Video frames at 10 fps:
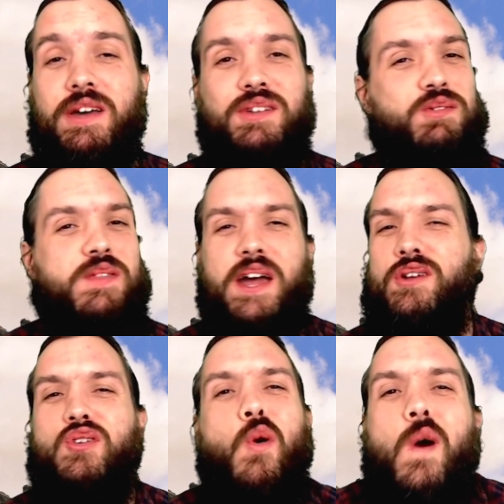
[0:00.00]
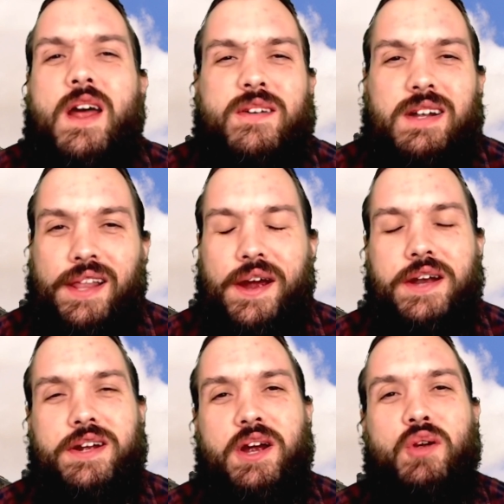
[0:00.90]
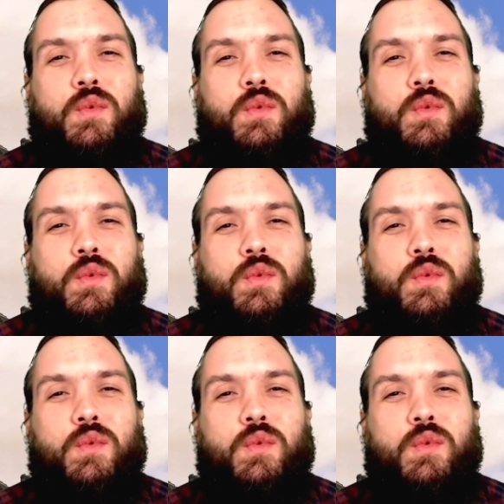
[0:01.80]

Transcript: so that no other learner